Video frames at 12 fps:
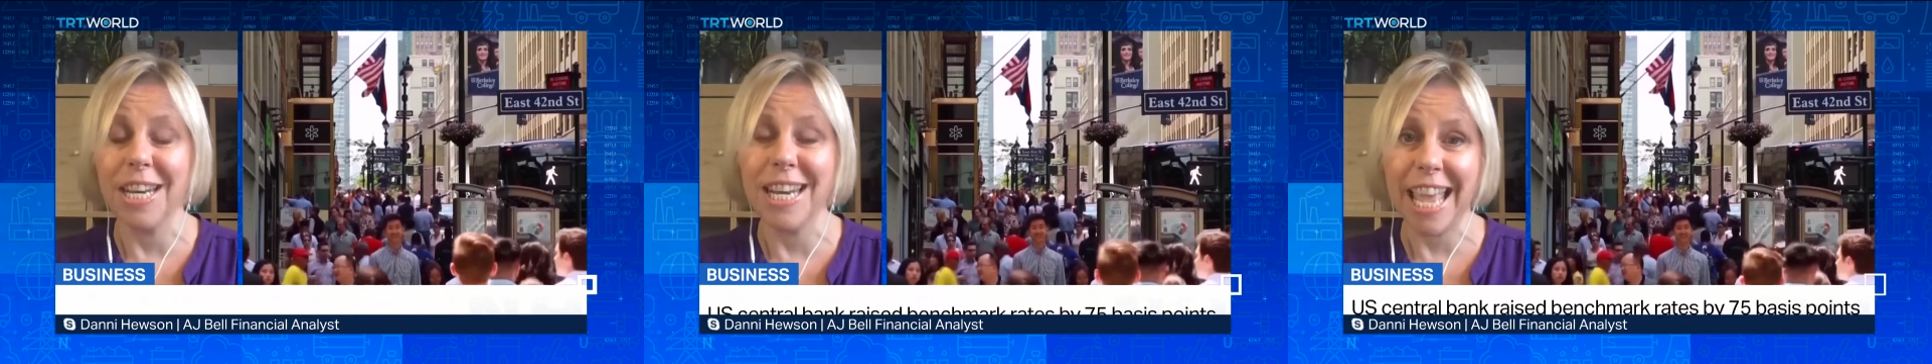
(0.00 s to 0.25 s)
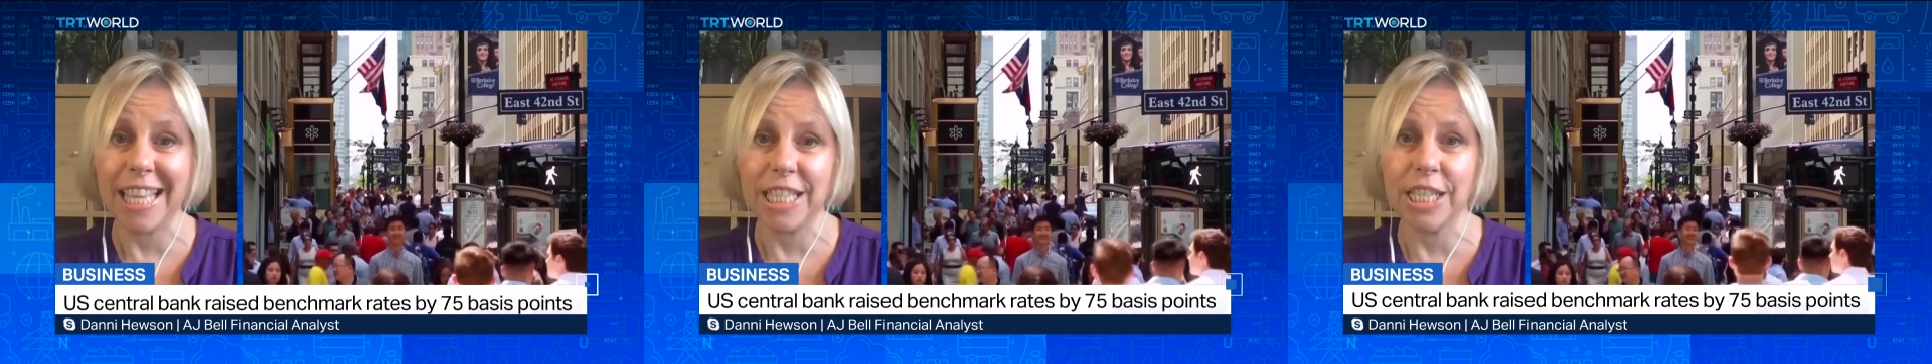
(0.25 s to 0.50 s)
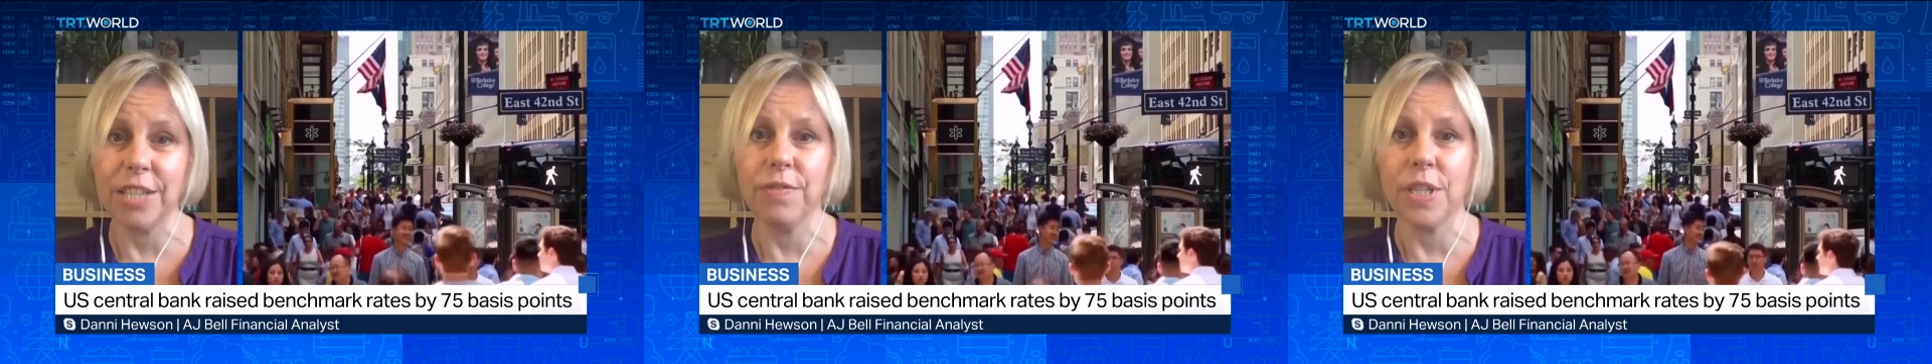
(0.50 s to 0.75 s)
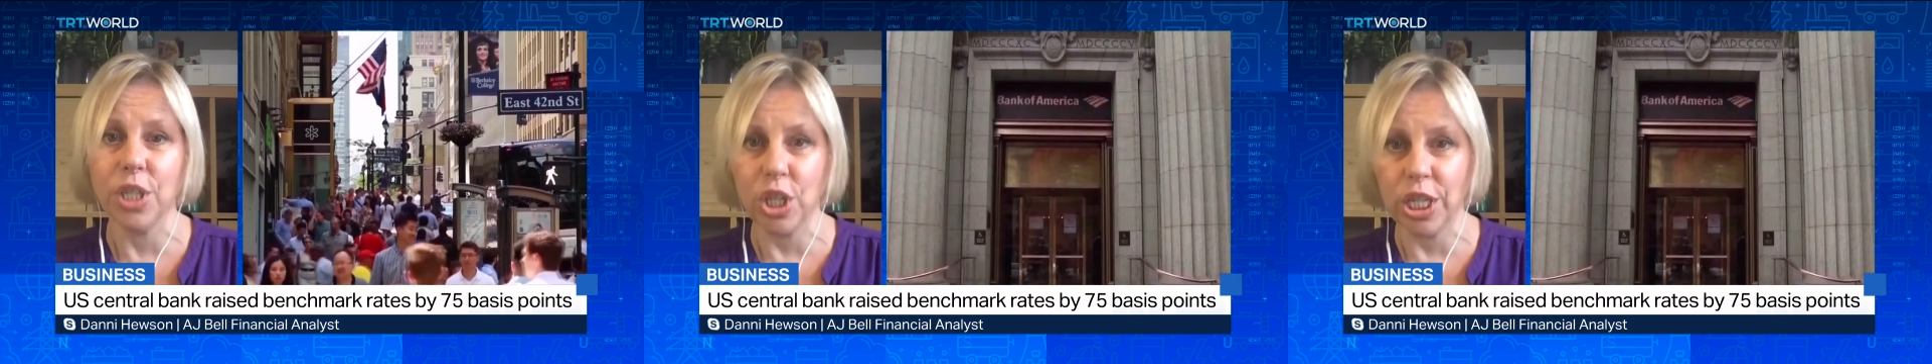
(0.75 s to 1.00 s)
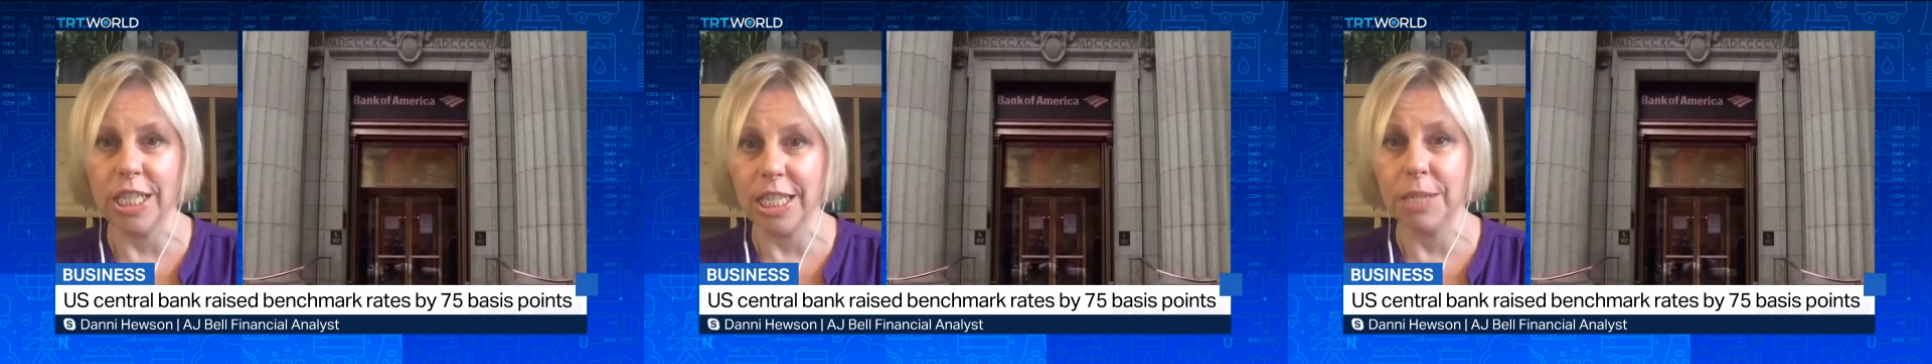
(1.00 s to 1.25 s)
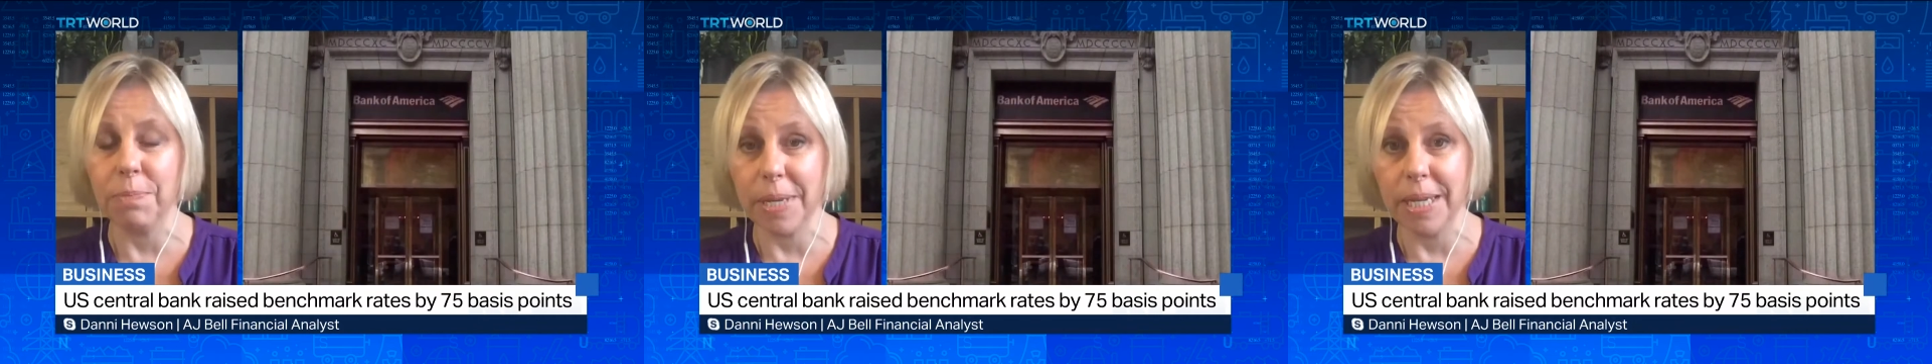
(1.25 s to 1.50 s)
negative
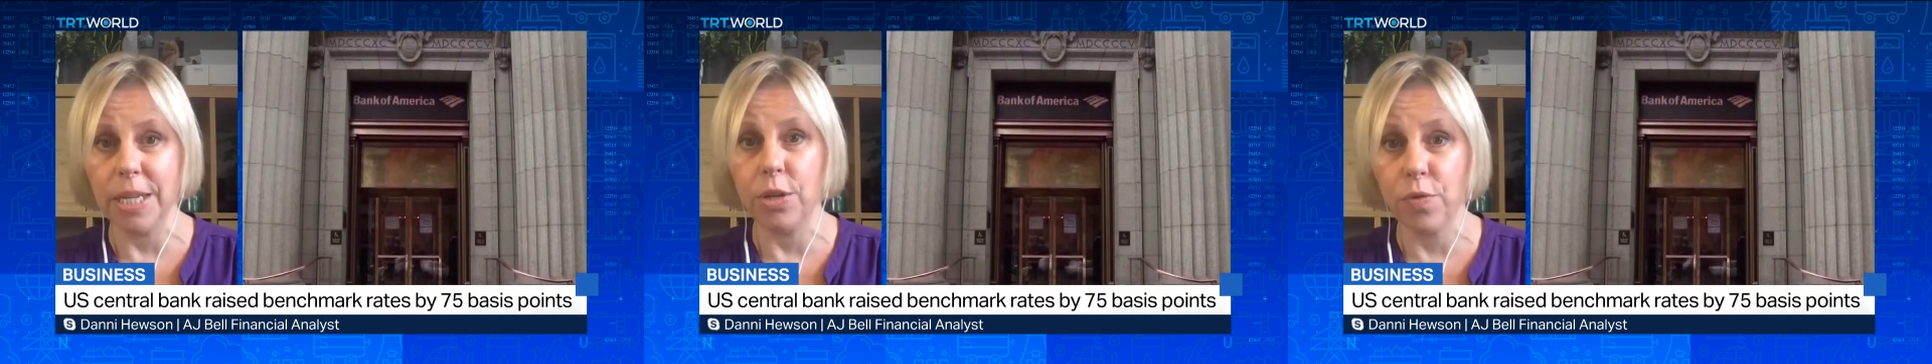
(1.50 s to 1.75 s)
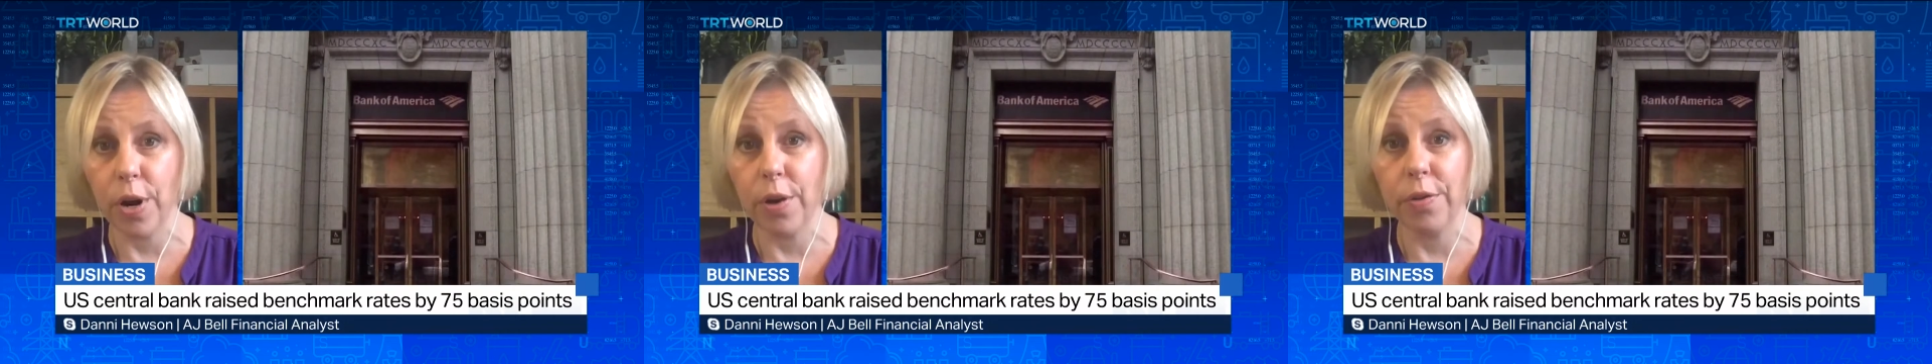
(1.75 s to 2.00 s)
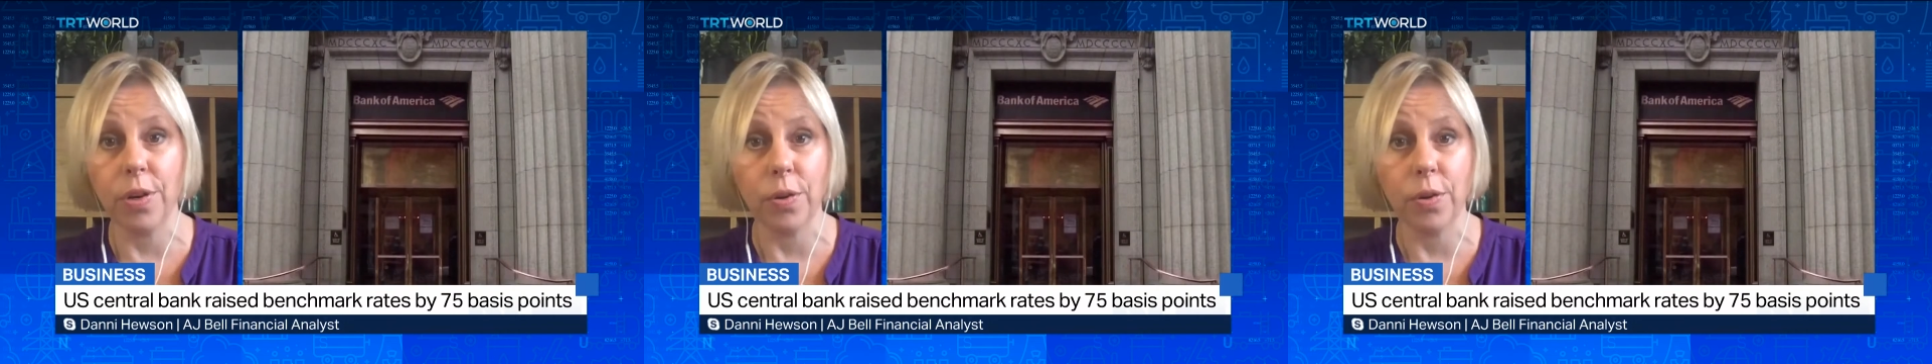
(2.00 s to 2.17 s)
GDP growth,